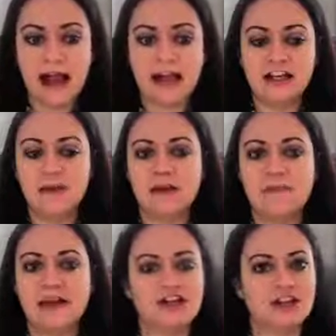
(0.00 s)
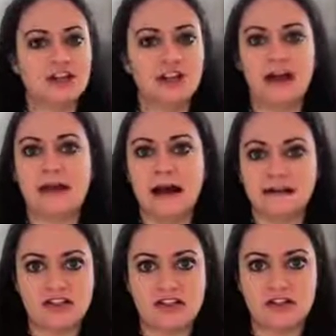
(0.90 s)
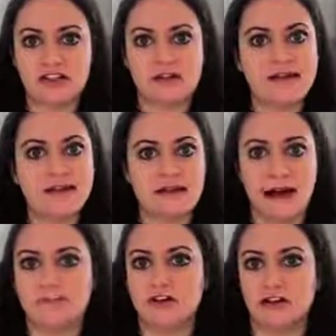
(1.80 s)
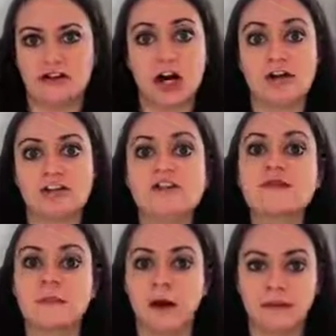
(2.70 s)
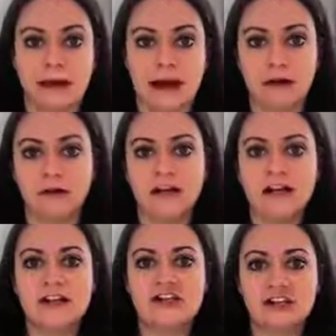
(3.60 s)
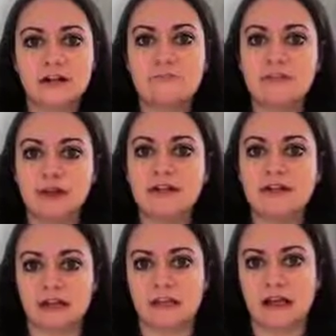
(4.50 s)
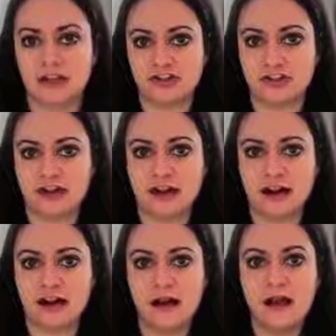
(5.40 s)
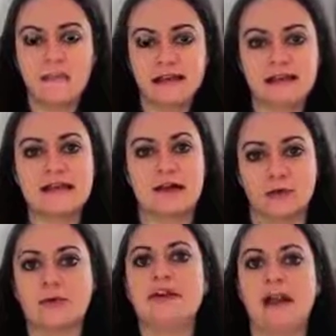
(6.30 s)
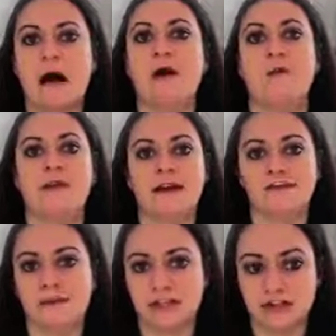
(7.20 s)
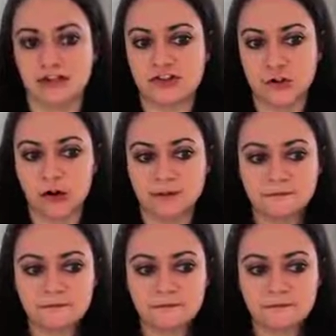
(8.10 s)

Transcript: And you want to make sure to go ahead and start using them, charge a small amount, start building some history there because that'll really help in building your score.